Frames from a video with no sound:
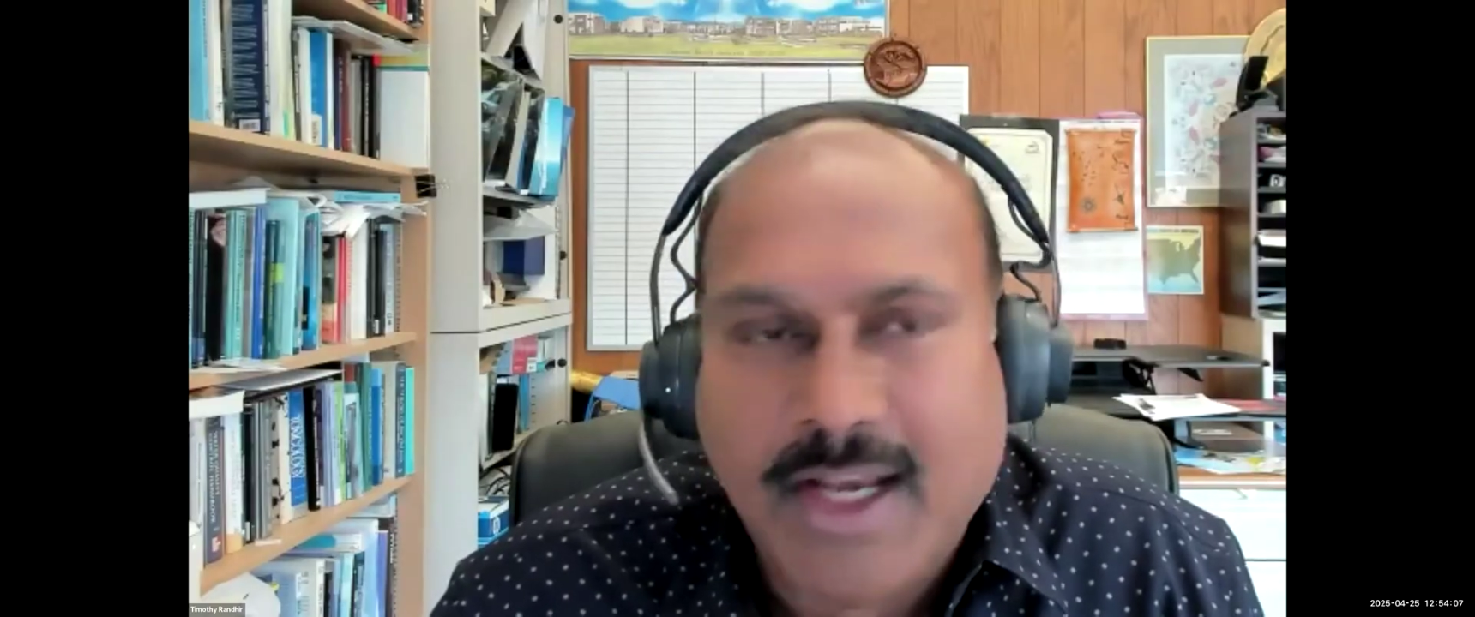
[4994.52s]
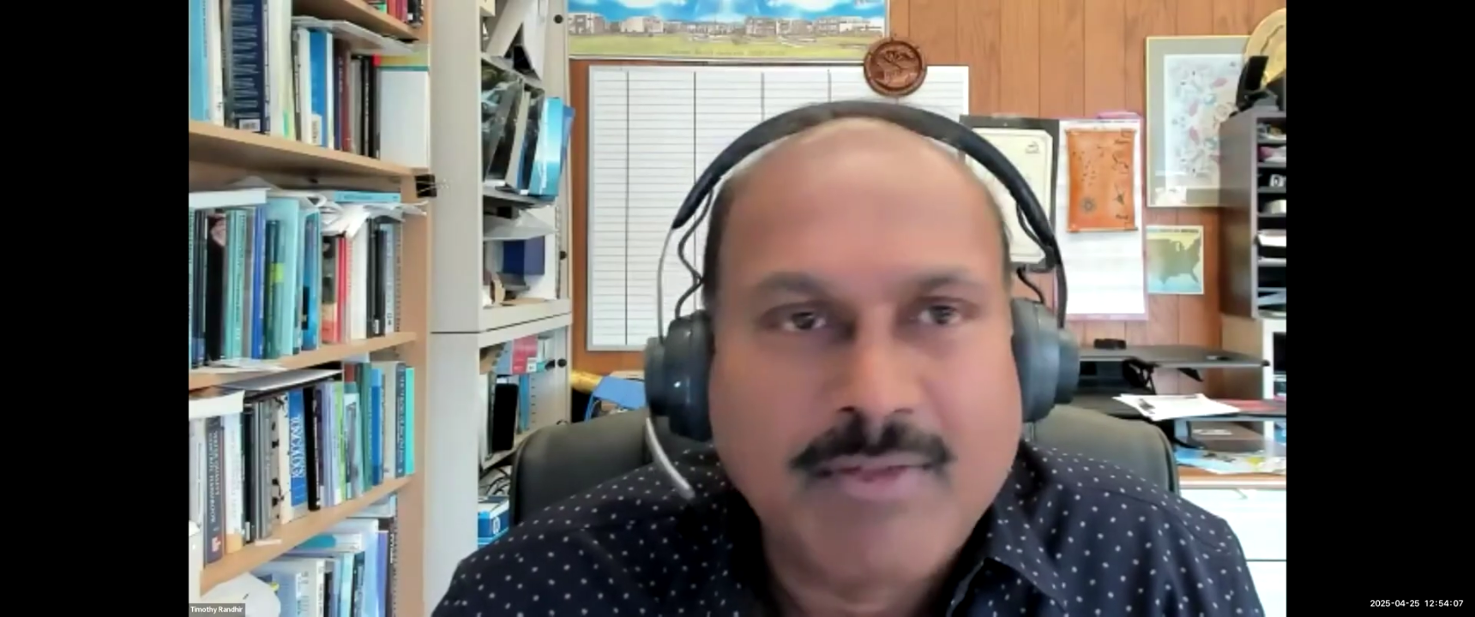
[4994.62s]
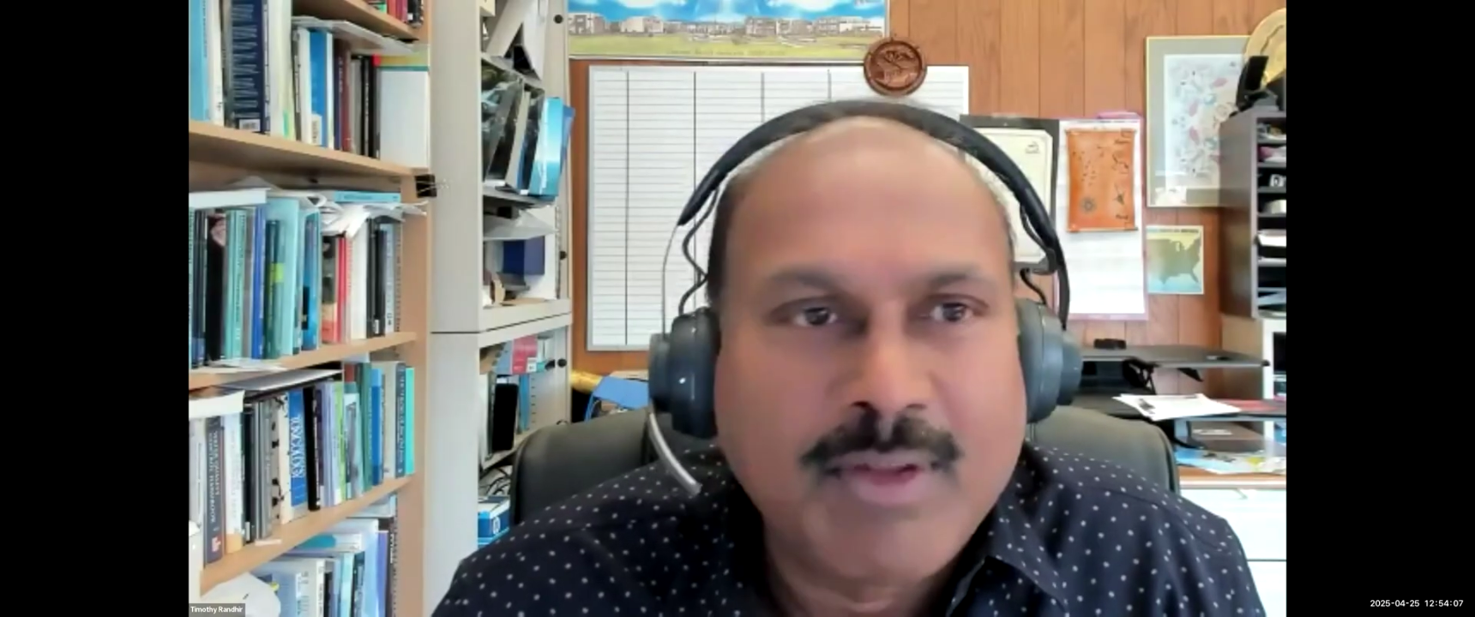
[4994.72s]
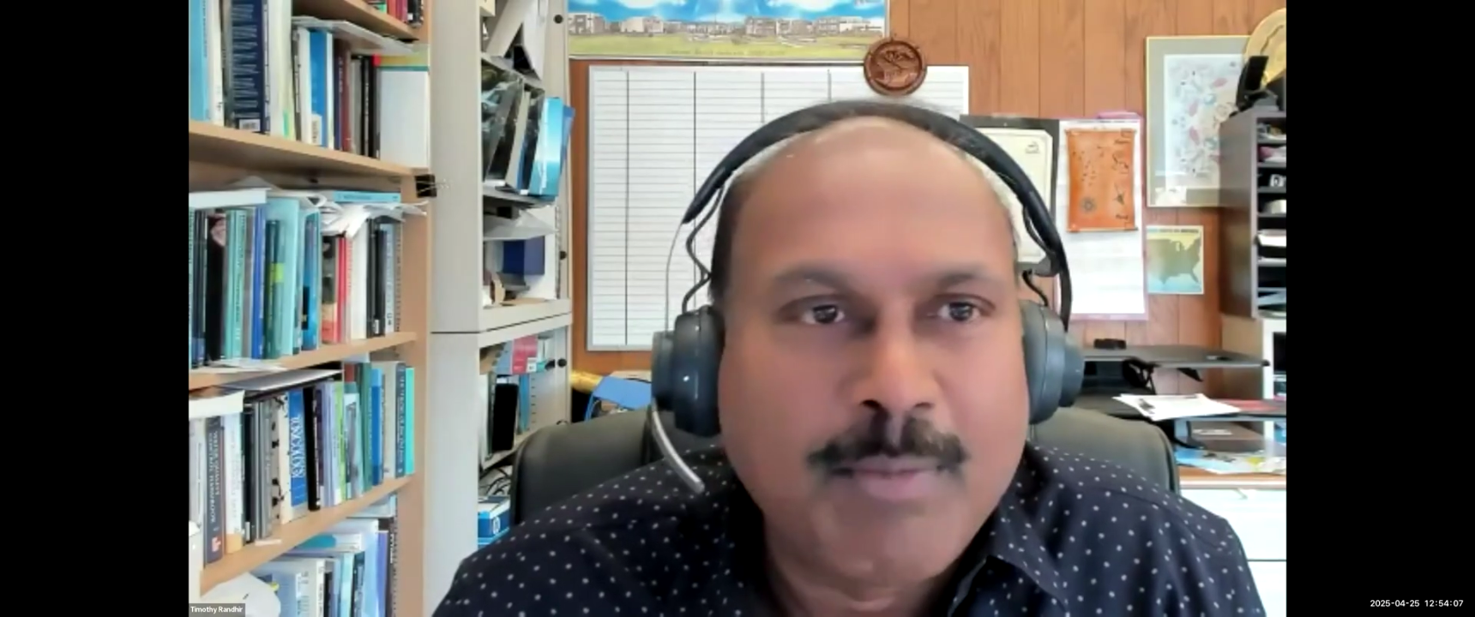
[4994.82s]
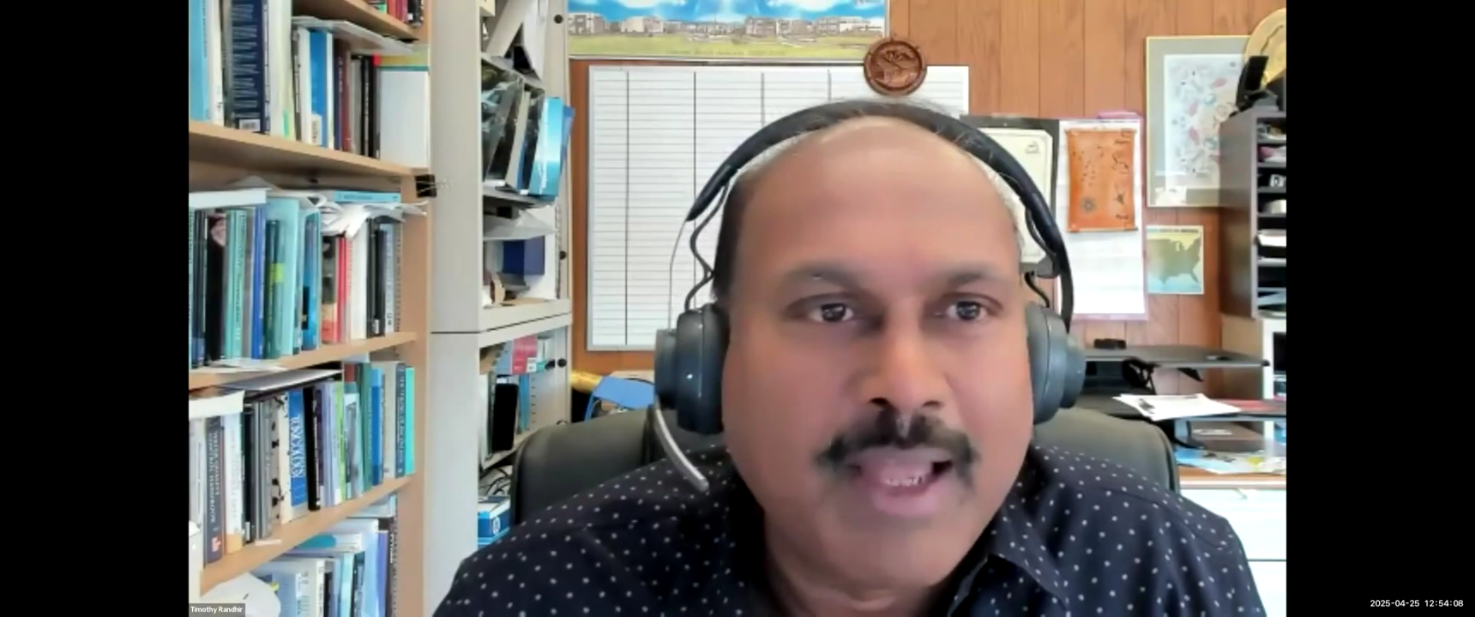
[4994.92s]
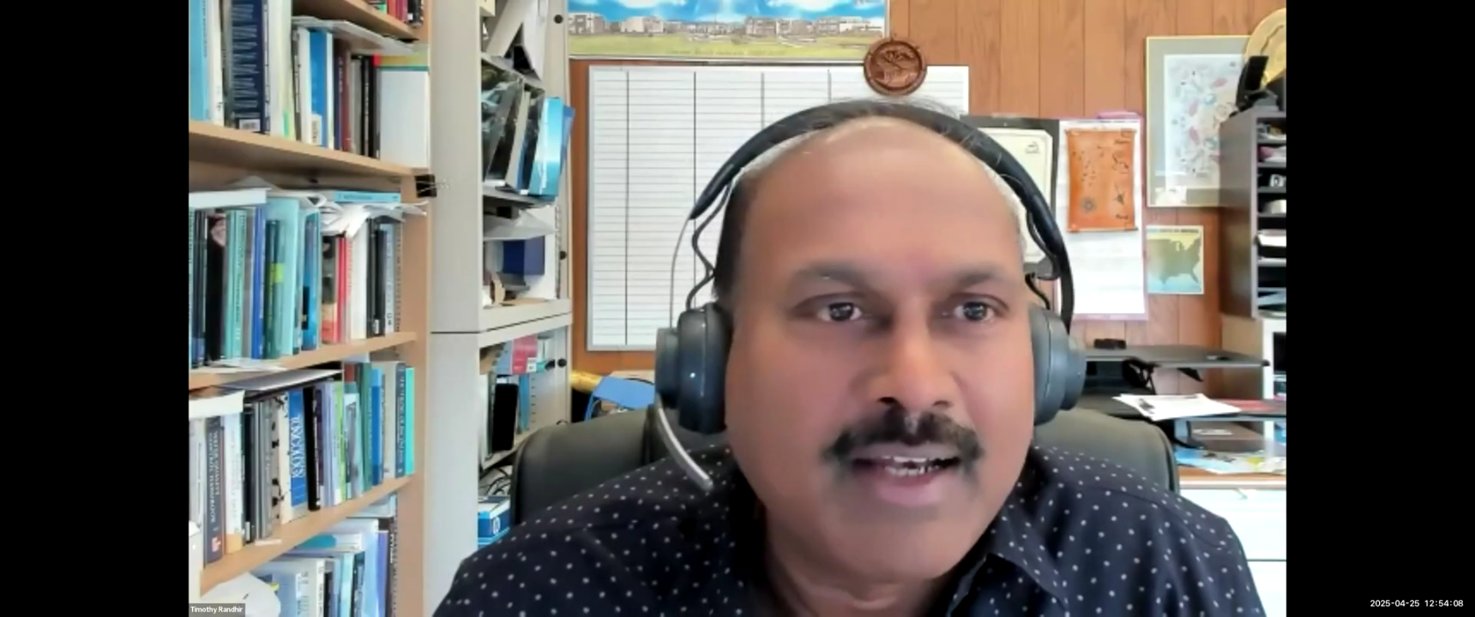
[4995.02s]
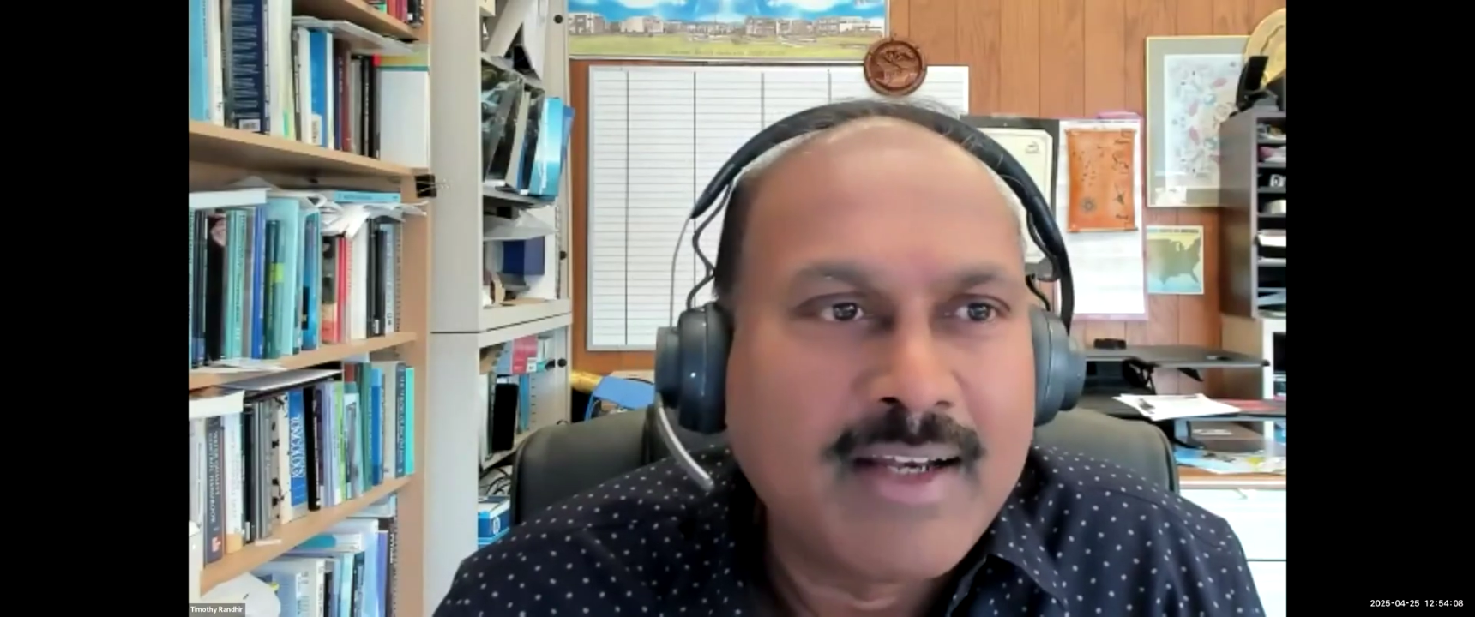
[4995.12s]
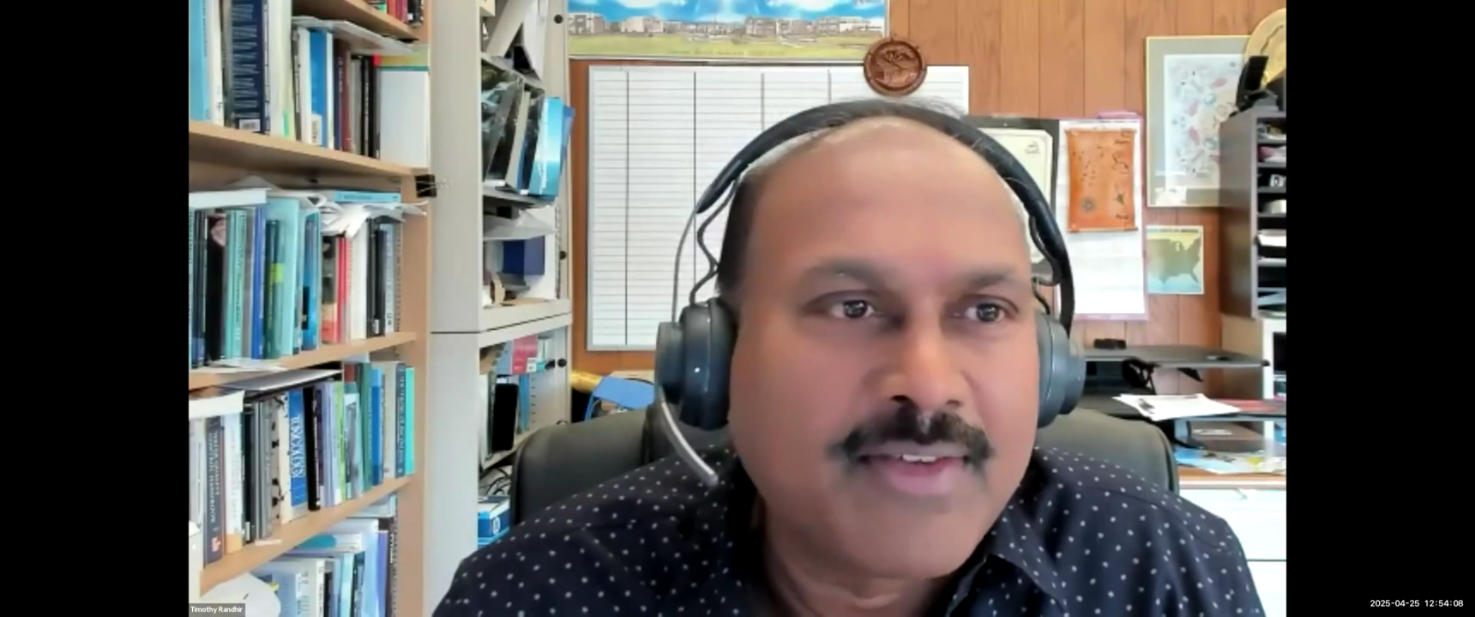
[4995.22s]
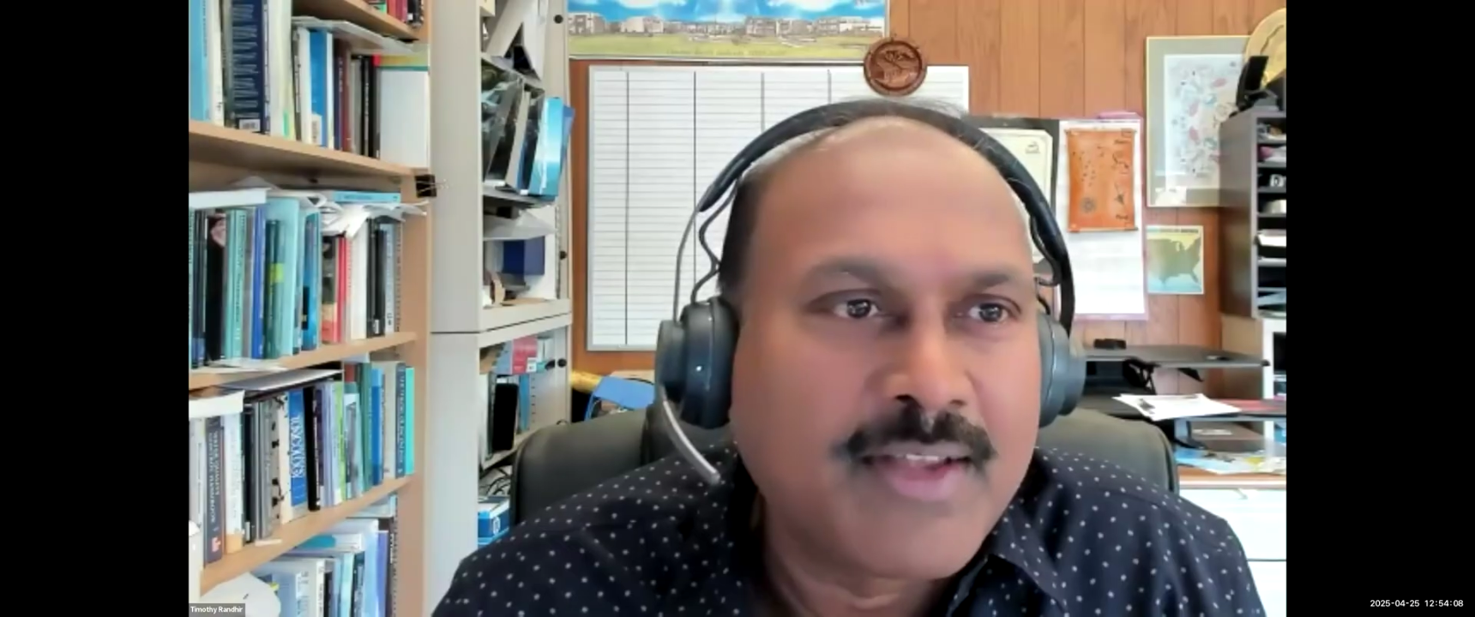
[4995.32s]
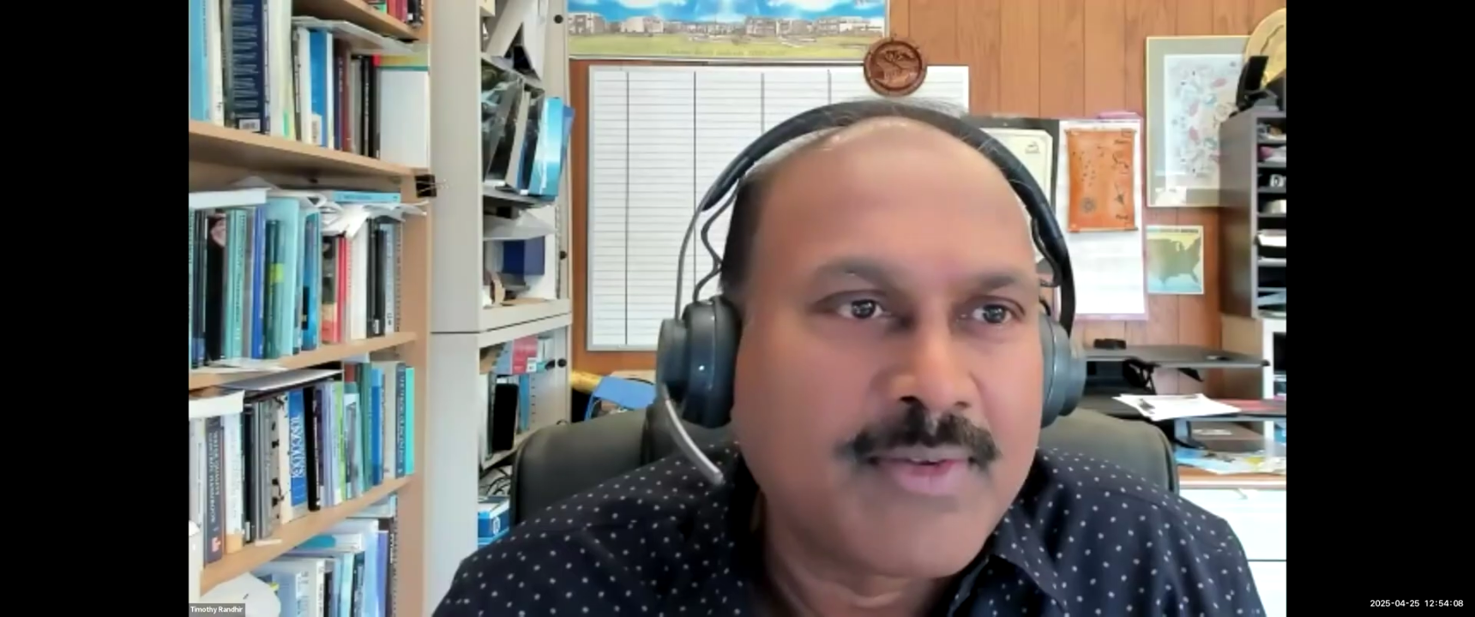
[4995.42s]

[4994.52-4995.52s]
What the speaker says: any of the panelists